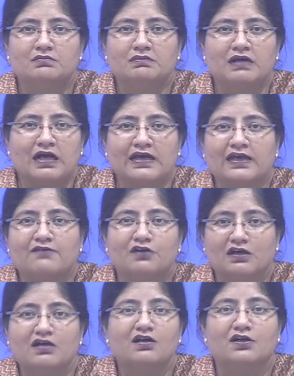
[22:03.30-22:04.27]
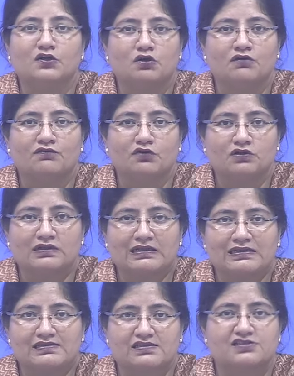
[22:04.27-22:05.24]
I have heard of
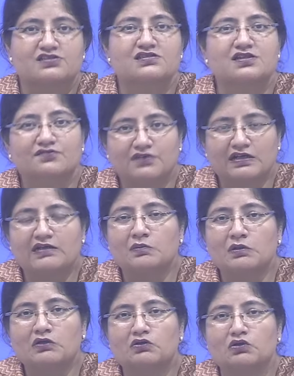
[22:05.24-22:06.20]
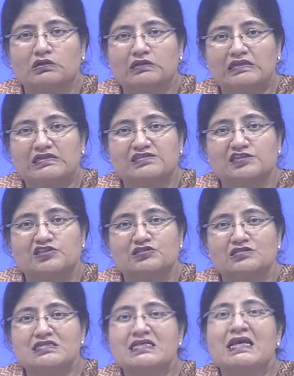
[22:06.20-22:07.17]
organizations, I've read about
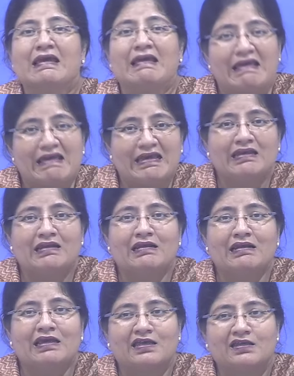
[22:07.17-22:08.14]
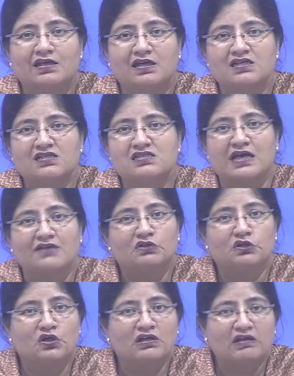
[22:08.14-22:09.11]
organizations in areas, I
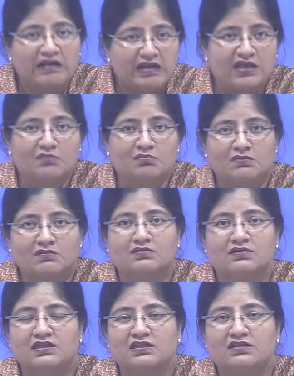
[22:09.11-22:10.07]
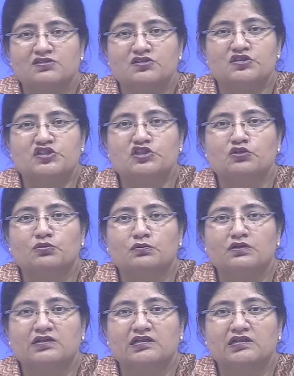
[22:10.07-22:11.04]
will not name the
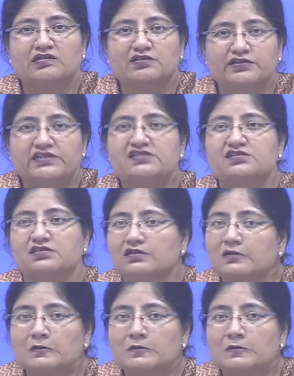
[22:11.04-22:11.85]
geopolitical region,